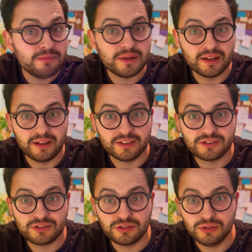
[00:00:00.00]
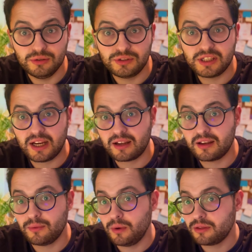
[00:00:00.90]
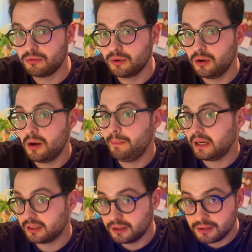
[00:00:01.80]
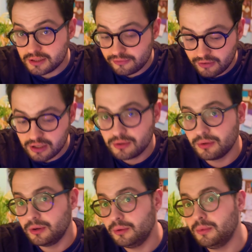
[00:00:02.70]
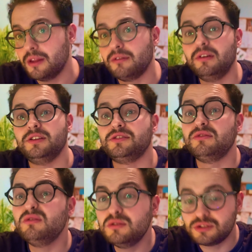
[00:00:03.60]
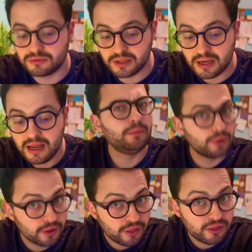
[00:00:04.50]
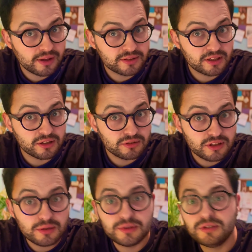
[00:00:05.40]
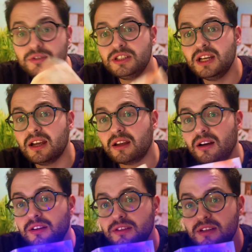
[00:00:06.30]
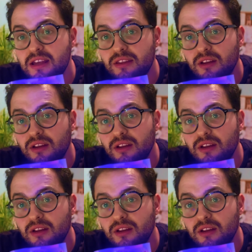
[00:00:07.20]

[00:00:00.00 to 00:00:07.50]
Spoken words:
be asked to check whether or not a banknote is fake or not, whether it's a forgery. And one of the things that you do is you check underneath